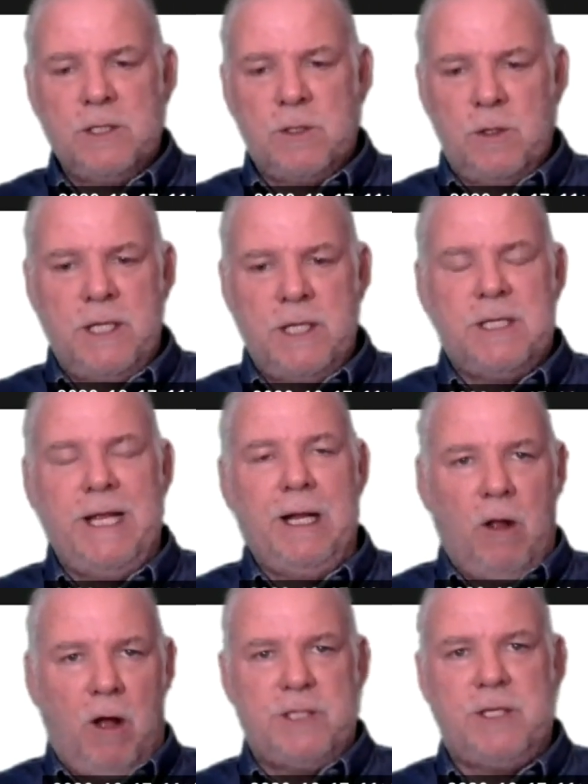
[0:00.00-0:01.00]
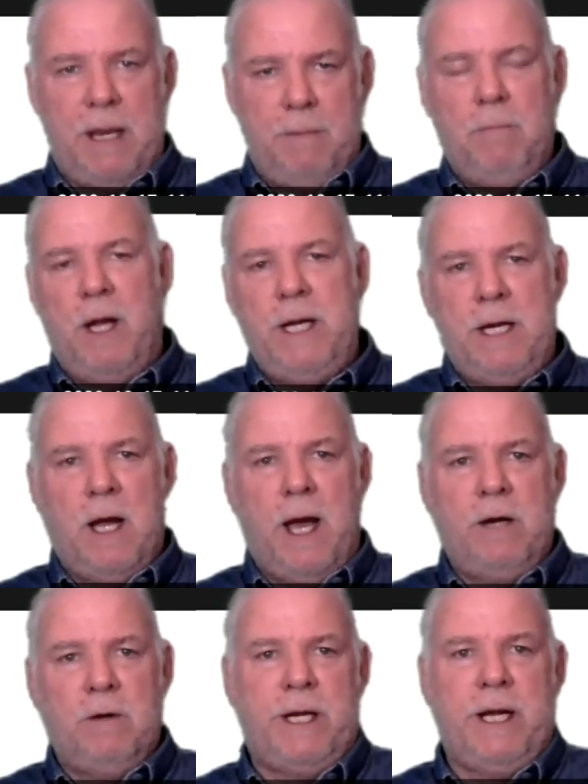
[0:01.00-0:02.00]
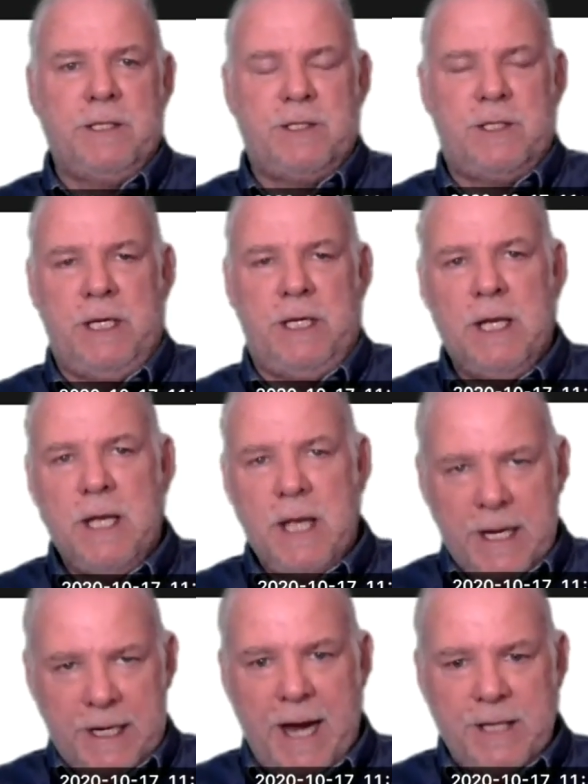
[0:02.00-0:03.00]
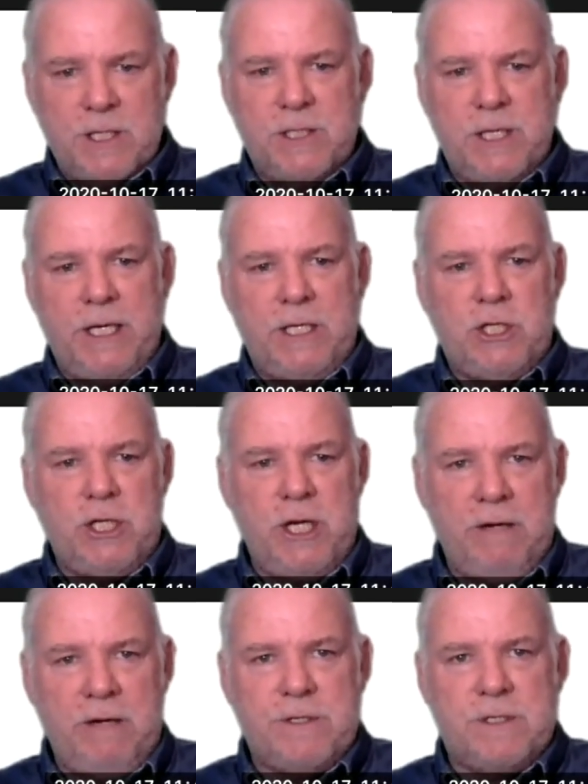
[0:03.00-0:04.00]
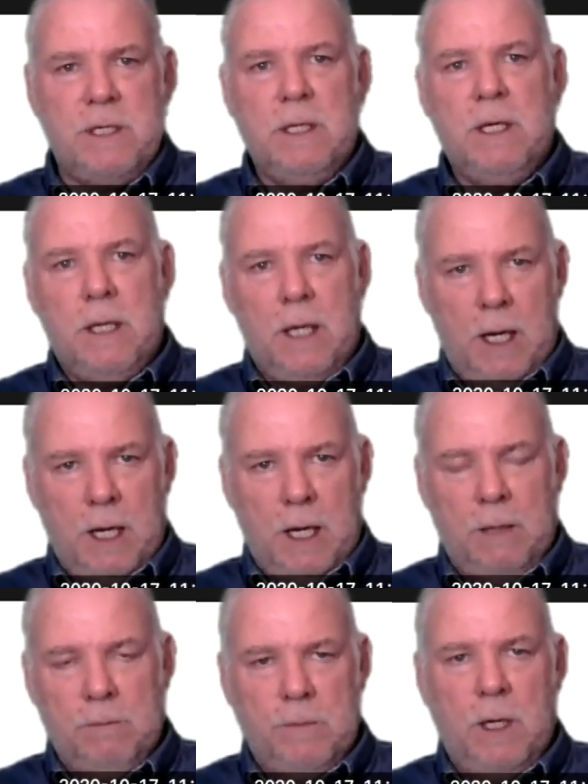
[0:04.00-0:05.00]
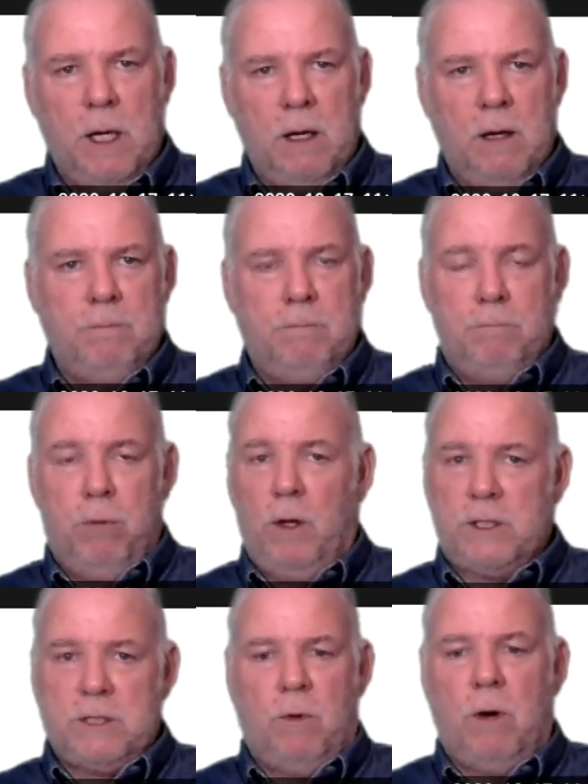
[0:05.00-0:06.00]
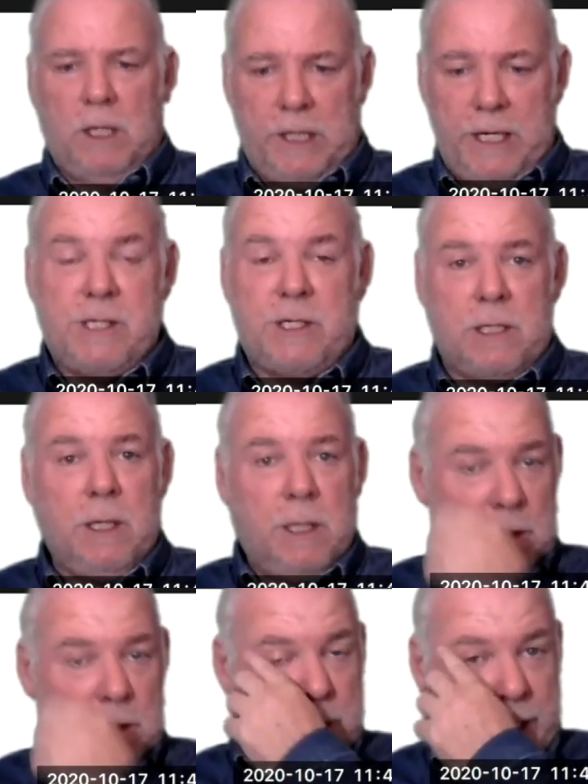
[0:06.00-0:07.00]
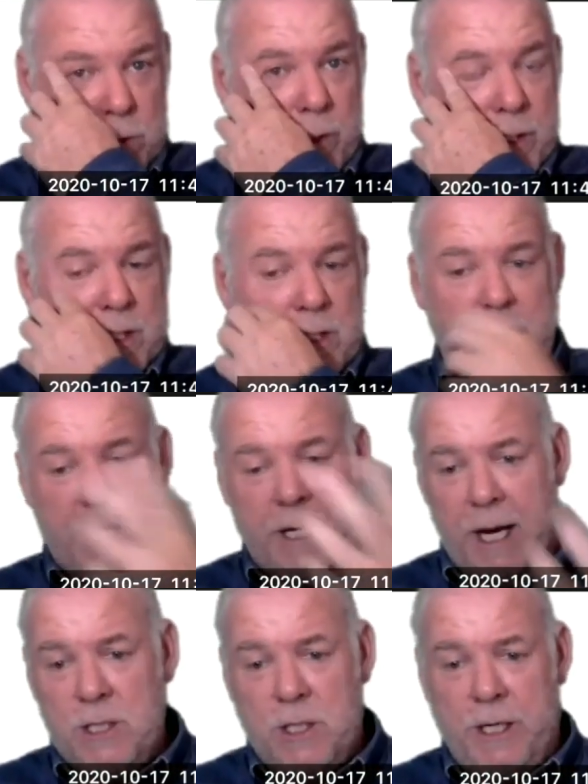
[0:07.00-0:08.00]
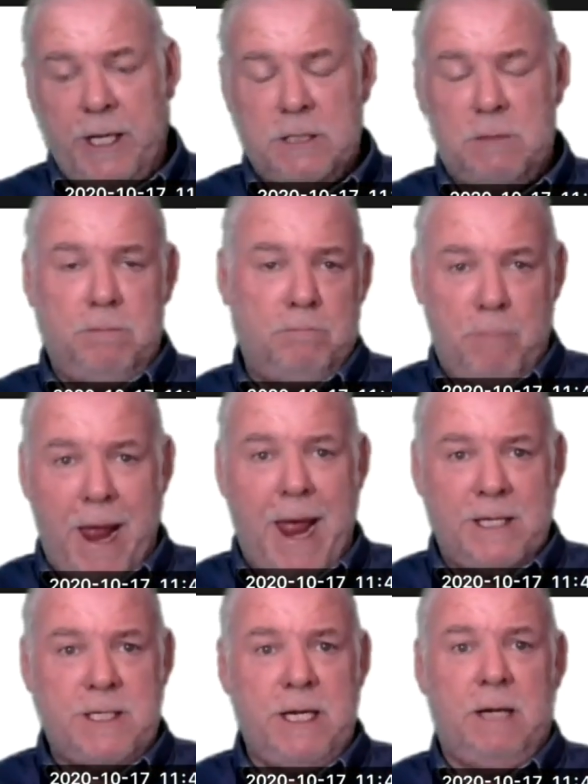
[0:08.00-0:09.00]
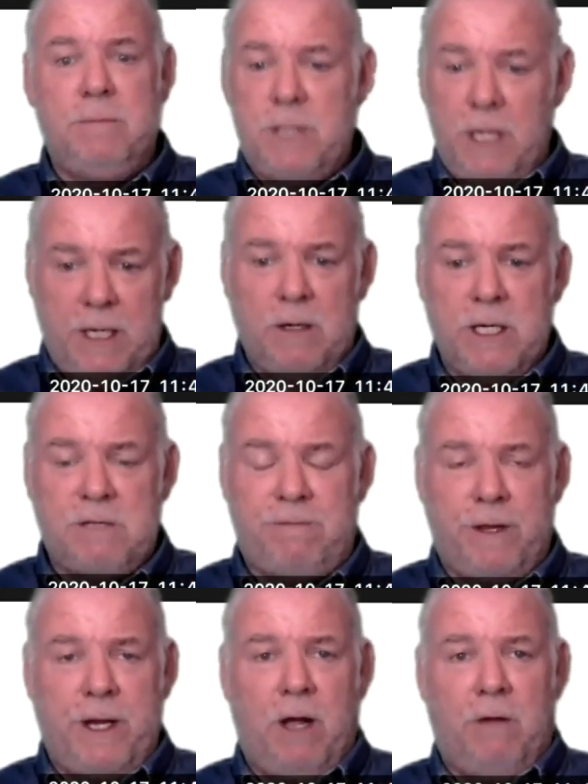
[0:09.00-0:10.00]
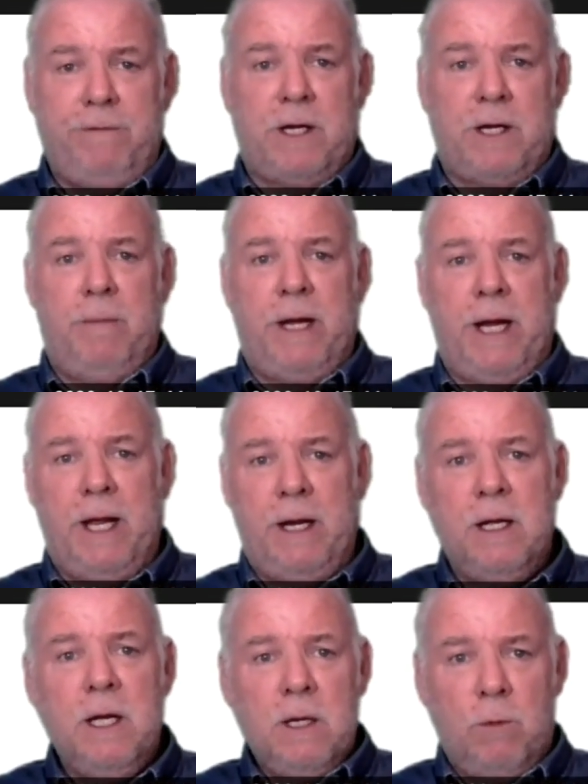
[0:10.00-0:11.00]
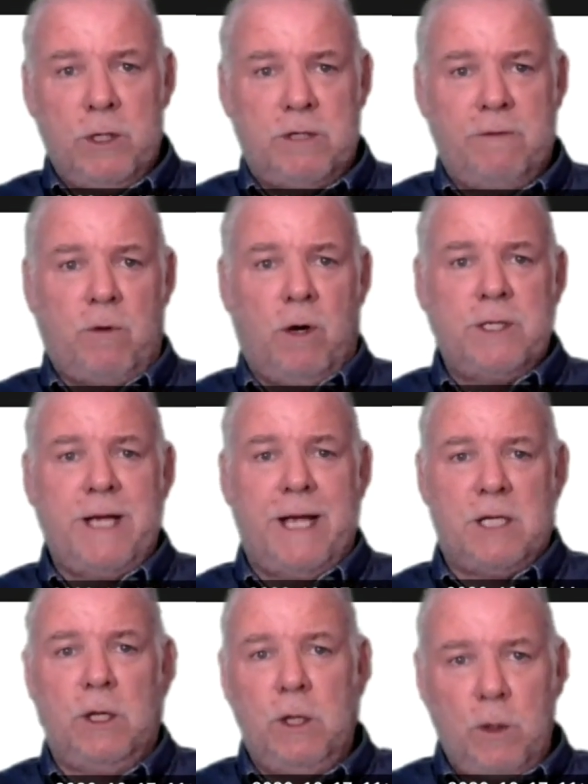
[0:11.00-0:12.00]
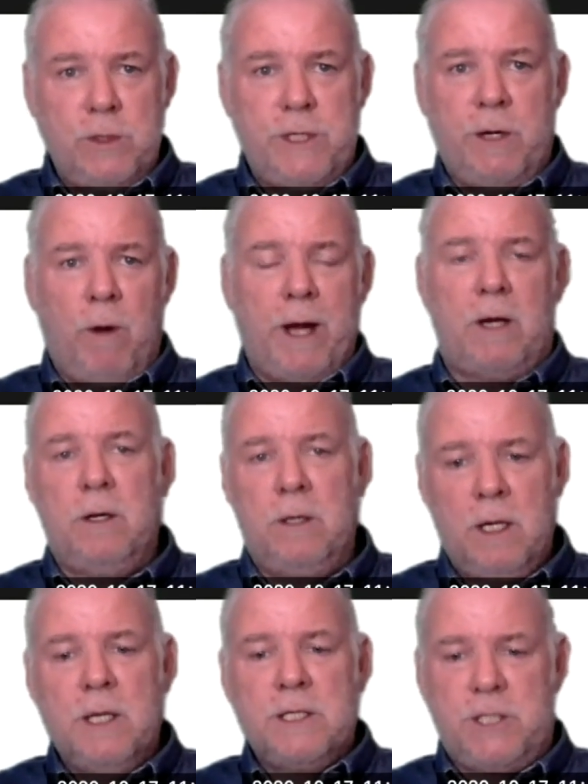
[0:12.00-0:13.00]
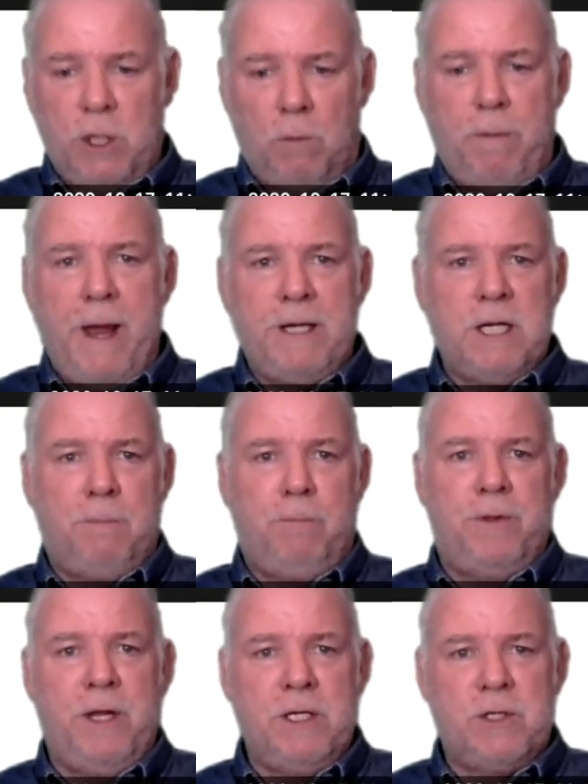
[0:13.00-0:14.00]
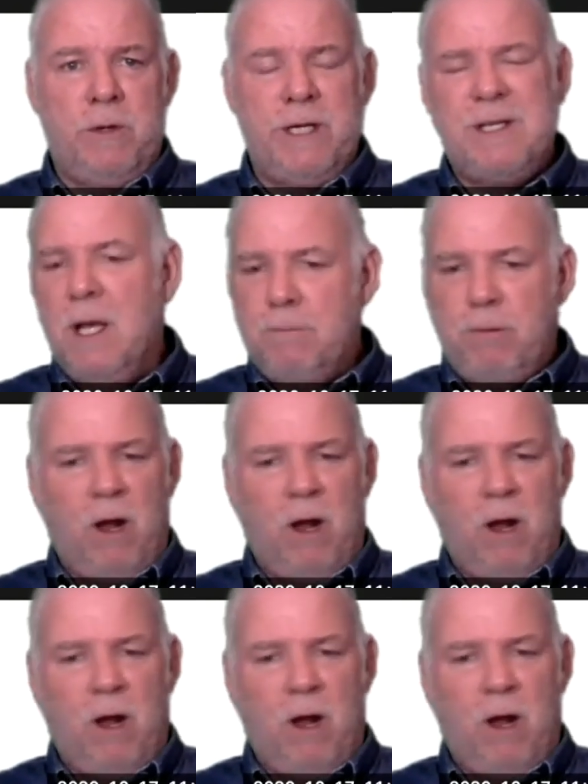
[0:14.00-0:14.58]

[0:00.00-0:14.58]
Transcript: So since they lost that Monday nighter against the Kansas City Chiefs, Baltimore at least has risen to the occasion against bad teams. And here is Philadelphia coming in, which of course has a losing record, still banged up with injuries.